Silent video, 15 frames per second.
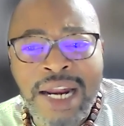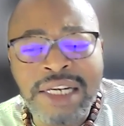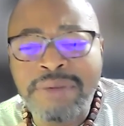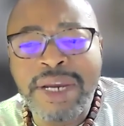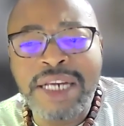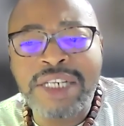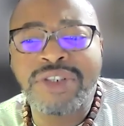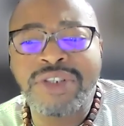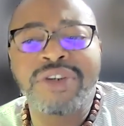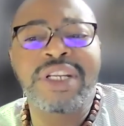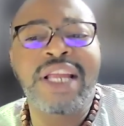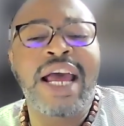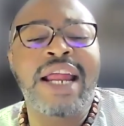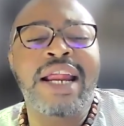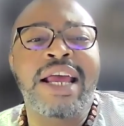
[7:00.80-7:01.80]
need to make sure
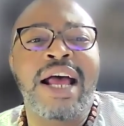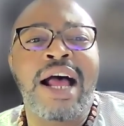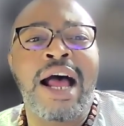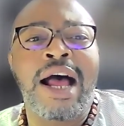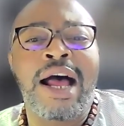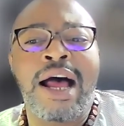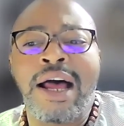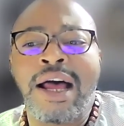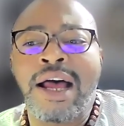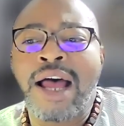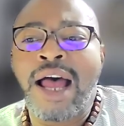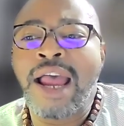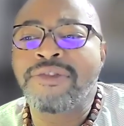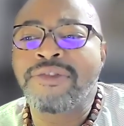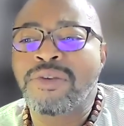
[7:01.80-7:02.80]
that
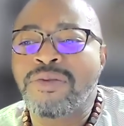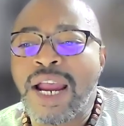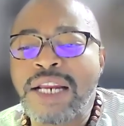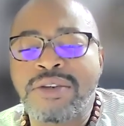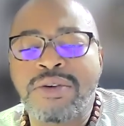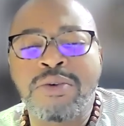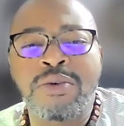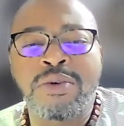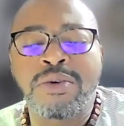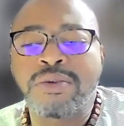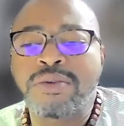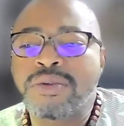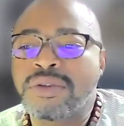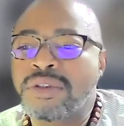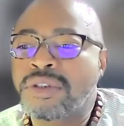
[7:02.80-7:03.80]
I have the right
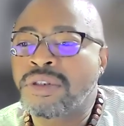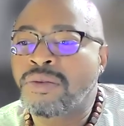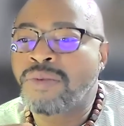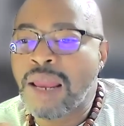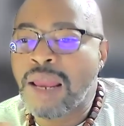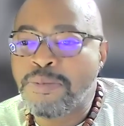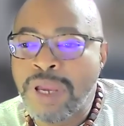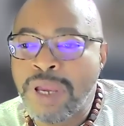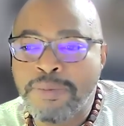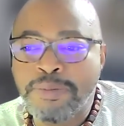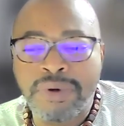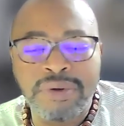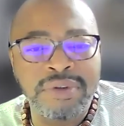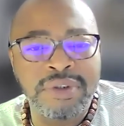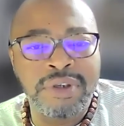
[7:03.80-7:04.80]
tools, the right
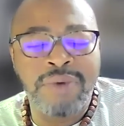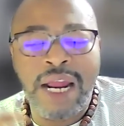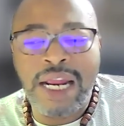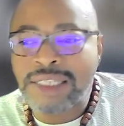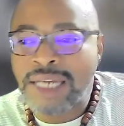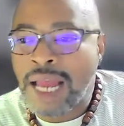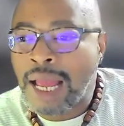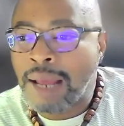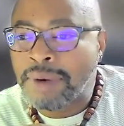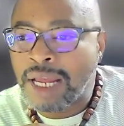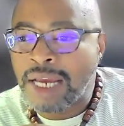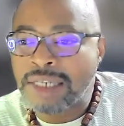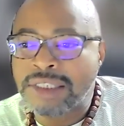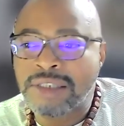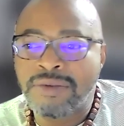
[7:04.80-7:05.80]
people, the right
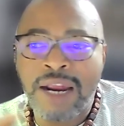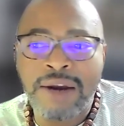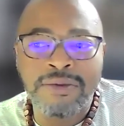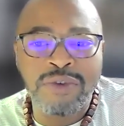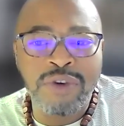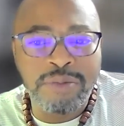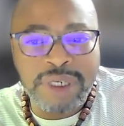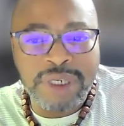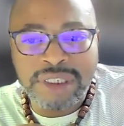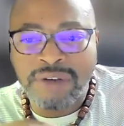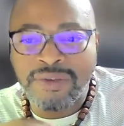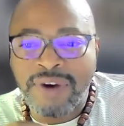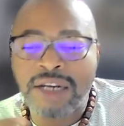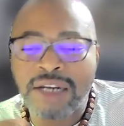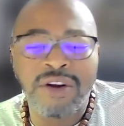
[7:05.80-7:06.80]
timelines, the right rubrics,
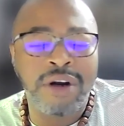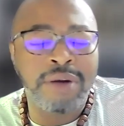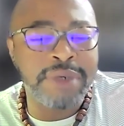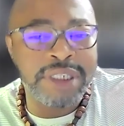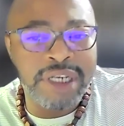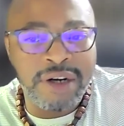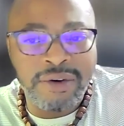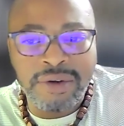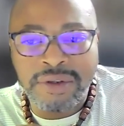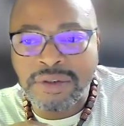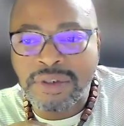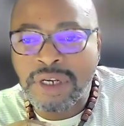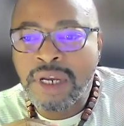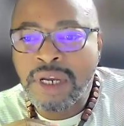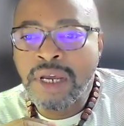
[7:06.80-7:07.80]
the right learning materials,
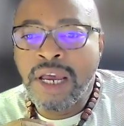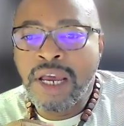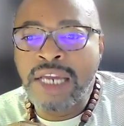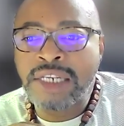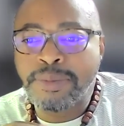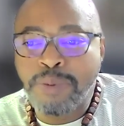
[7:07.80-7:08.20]
and